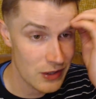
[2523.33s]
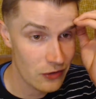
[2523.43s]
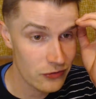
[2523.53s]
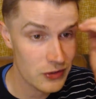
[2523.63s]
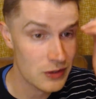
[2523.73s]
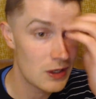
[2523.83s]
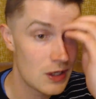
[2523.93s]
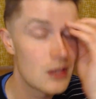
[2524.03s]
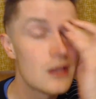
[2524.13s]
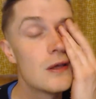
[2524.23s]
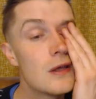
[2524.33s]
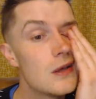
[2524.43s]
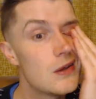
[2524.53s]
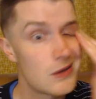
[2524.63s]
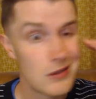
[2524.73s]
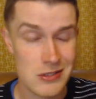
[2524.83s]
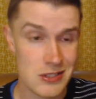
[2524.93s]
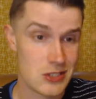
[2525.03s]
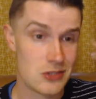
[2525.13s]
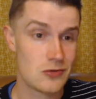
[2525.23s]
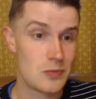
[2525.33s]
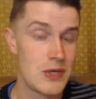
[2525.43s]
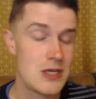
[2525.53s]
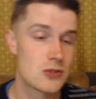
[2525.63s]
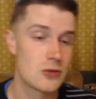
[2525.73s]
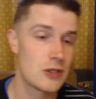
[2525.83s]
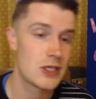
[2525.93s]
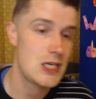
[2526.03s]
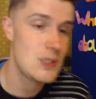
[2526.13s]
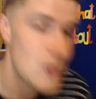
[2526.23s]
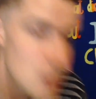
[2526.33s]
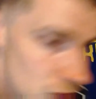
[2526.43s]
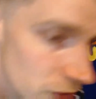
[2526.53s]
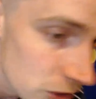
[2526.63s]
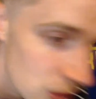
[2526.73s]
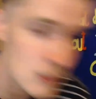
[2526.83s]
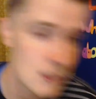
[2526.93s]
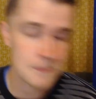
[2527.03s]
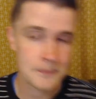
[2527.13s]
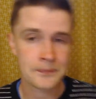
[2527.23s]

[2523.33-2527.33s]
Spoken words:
often, because it just repeats all the key bits for us, doesn't it?